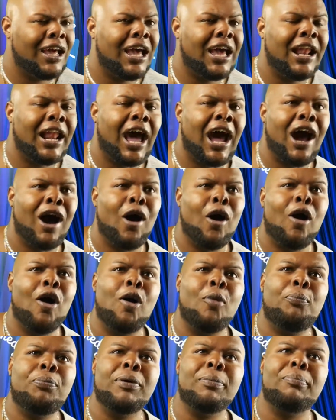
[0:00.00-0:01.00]
And I
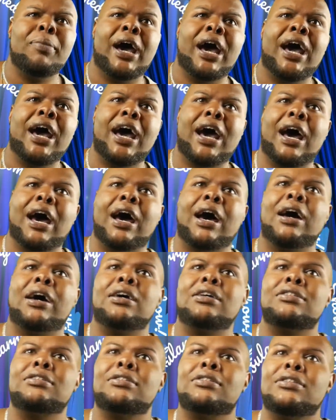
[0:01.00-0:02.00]
opened my
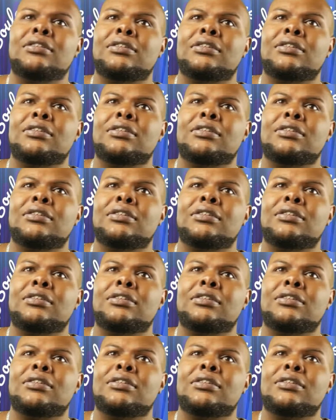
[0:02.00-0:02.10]
eyes.